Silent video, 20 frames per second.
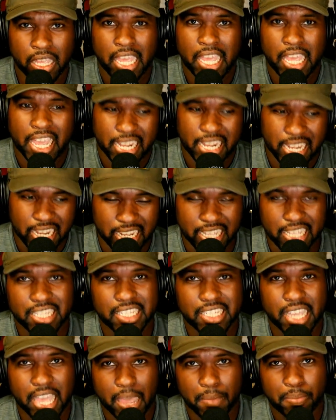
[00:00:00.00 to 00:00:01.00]
and it is
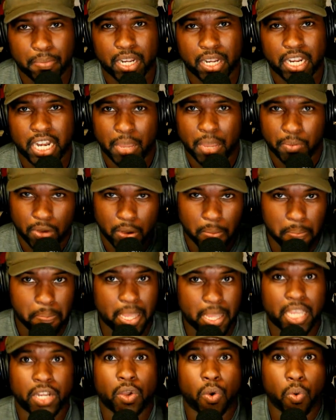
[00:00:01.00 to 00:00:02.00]
happening, and we're
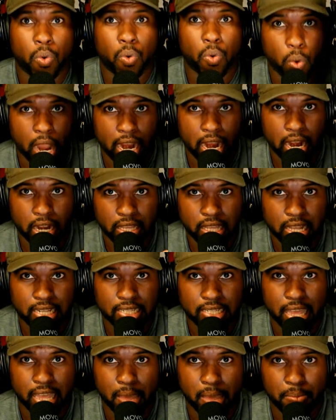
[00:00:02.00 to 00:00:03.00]
being aware that
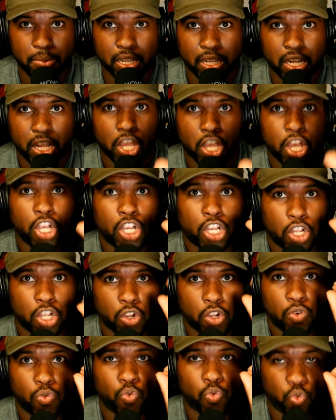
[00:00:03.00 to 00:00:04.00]
it's happening.
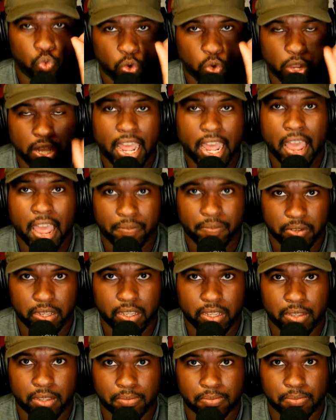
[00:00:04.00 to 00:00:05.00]
Run after
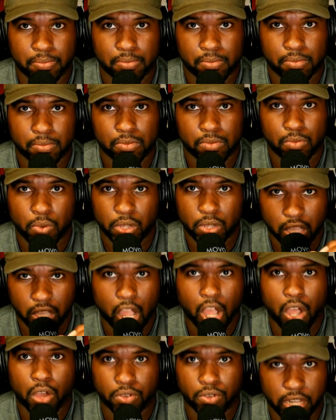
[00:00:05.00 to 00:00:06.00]
Him with
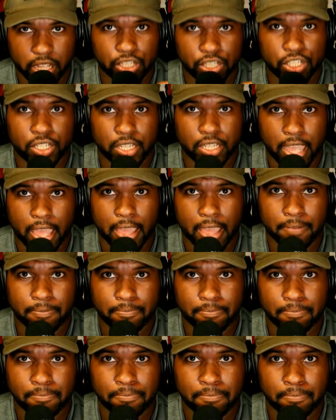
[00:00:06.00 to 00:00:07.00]
all that you got.
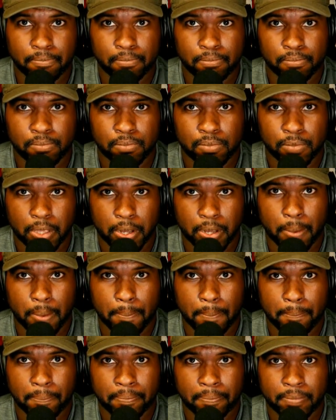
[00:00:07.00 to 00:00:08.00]
You know.
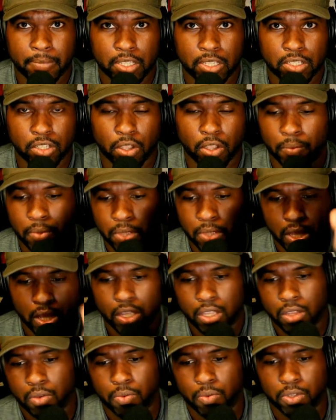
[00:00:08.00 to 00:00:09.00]
So
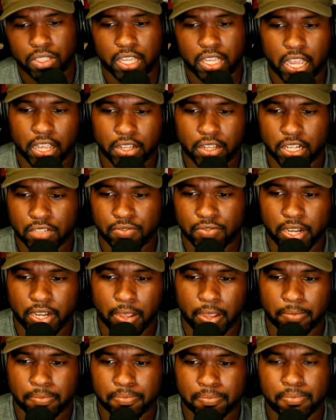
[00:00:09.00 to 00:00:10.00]
we'll see y'all next
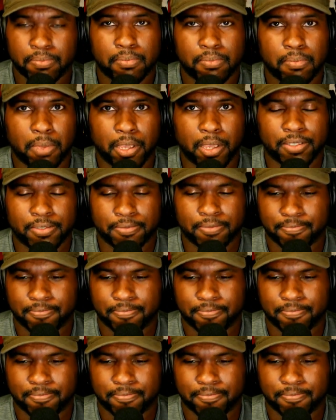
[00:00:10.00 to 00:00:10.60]
video. Peace.